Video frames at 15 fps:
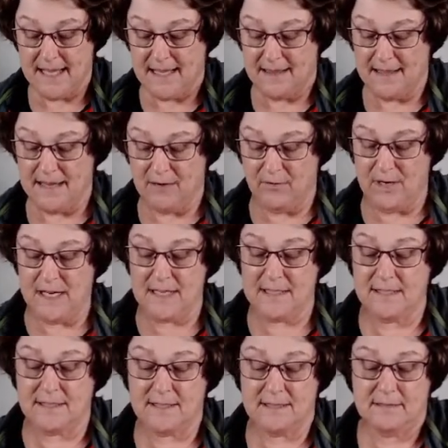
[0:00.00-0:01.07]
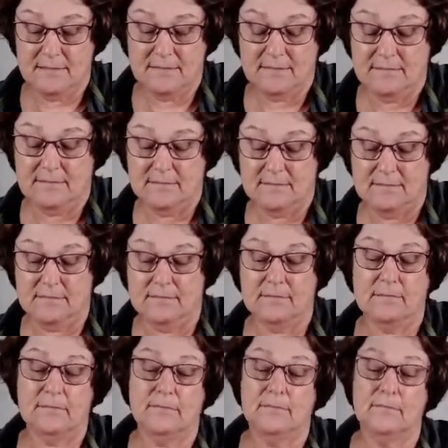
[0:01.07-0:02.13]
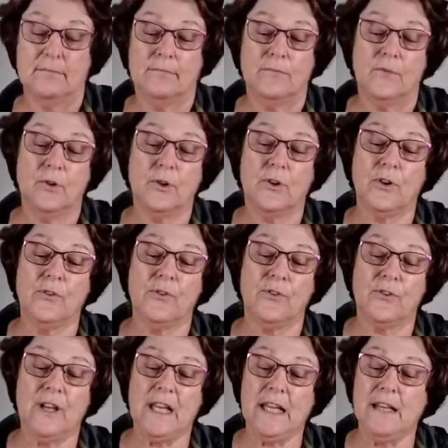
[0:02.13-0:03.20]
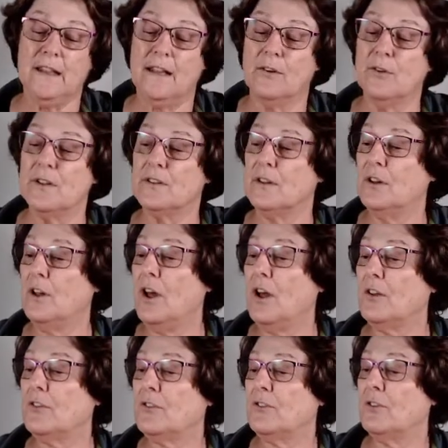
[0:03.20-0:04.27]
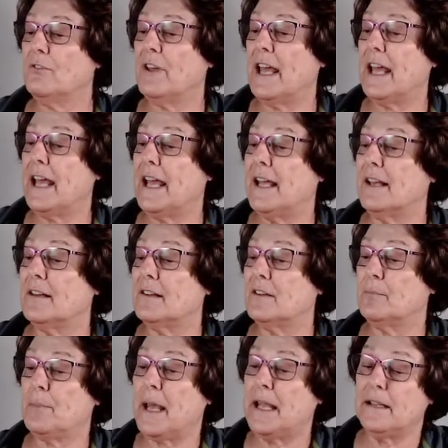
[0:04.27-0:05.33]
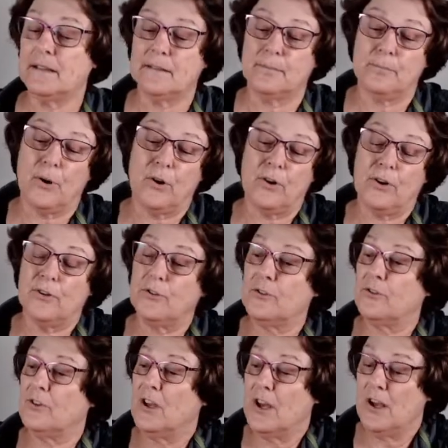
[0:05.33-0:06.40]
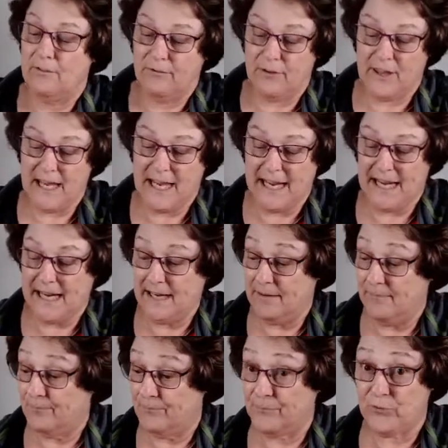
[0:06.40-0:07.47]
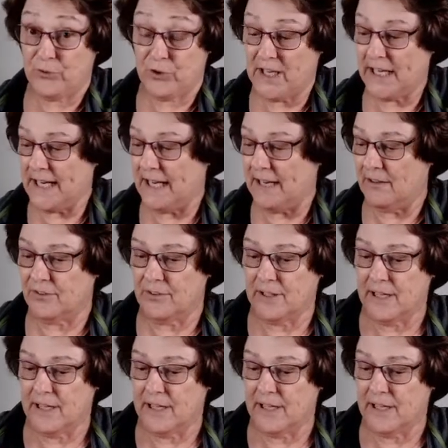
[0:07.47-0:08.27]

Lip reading: There is, you can see, there is lots of air space pockets for the air to get out.